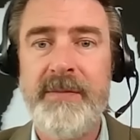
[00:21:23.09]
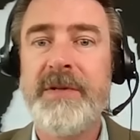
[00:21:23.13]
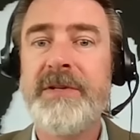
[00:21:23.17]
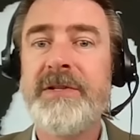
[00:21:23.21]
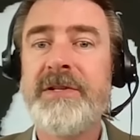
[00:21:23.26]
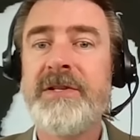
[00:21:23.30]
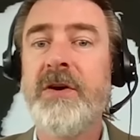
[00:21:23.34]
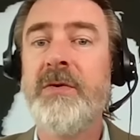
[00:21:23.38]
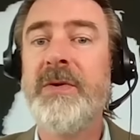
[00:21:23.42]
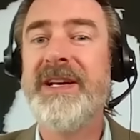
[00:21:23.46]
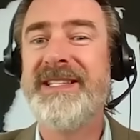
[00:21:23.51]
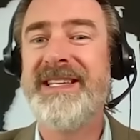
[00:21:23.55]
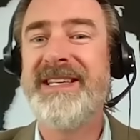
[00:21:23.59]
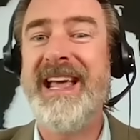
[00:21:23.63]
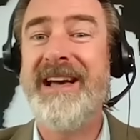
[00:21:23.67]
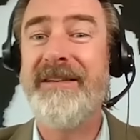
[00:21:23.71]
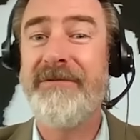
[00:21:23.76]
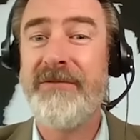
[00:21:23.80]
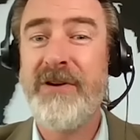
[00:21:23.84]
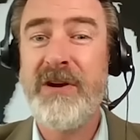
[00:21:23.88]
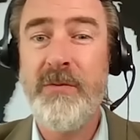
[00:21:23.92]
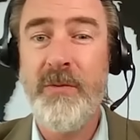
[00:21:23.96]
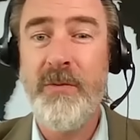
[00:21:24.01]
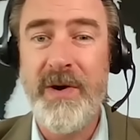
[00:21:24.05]
but so has
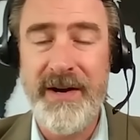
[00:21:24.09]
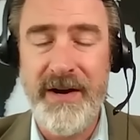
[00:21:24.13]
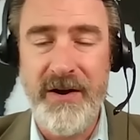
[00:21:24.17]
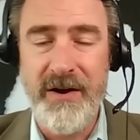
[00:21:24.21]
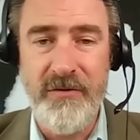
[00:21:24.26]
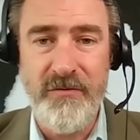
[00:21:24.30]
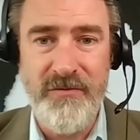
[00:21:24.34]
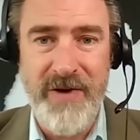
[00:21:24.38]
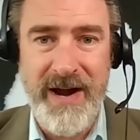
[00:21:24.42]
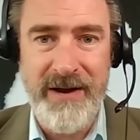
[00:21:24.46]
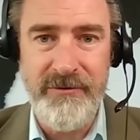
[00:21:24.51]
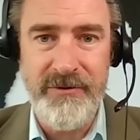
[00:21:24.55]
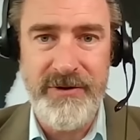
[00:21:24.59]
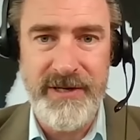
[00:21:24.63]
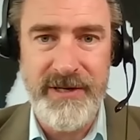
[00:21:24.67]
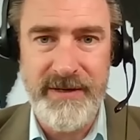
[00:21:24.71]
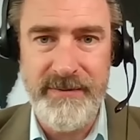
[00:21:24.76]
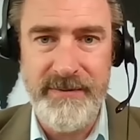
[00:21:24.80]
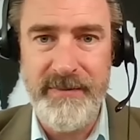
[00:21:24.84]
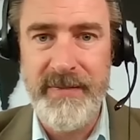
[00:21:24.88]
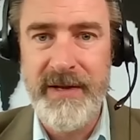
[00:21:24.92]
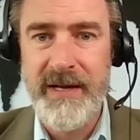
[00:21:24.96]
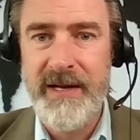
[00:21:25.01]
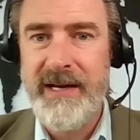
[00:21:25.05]
everyone
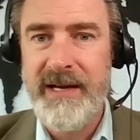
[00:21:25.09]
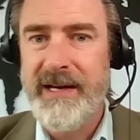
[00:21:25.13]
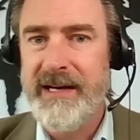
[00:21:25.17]
around him.